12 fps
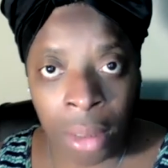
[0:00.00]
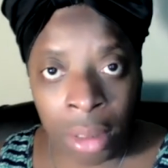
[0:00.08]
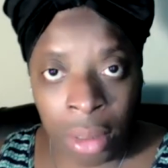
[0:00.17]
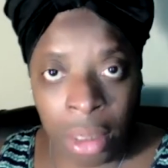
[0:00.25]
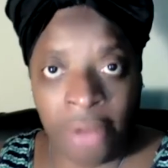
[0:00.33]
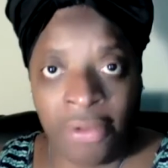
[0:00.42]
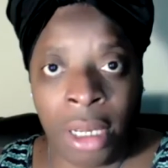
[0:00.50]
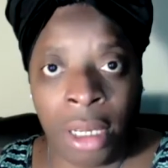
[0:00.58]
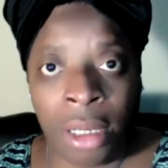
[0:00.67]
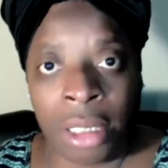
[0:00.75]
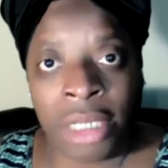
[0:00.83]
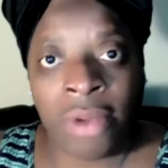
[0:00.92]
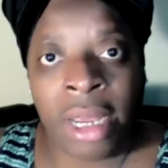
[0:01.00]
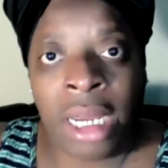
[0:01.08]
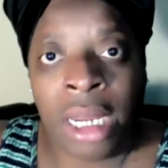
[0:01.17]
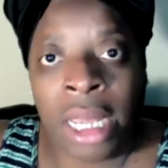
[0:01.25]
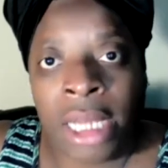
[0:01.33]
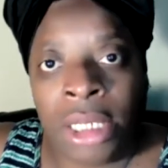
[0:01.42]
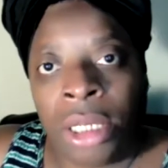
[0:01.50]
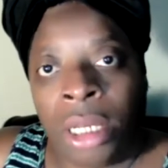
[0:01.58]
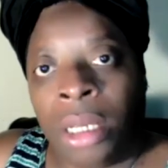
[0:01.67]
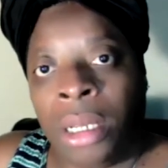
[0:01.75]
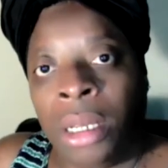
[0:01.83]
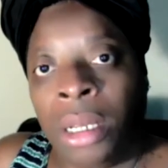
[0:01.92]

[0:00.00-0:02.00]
Sure enough, is. That's why you got your